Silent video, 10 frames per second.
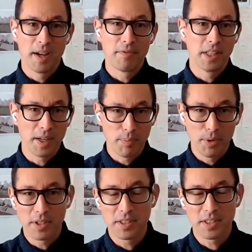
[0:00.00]
I feel like,
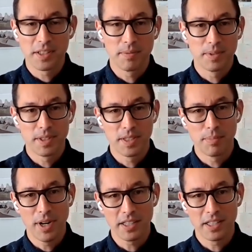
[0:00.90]
important to the
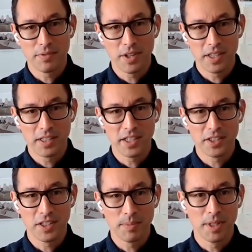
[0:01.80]
practice of
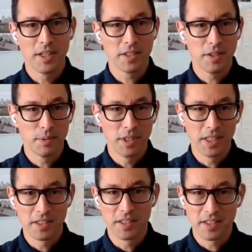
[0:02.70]
architecture, but also
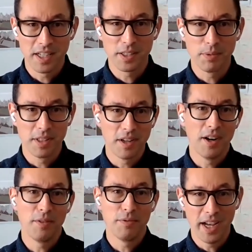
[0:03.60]
really succinct with
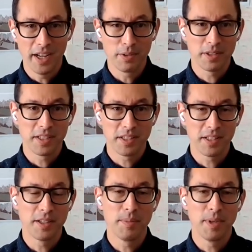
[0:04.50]
our value
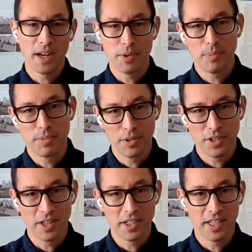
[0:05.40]
system and how we
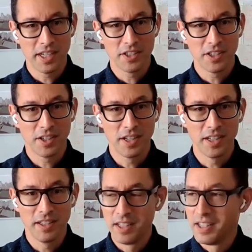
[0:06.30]
approach architecture, and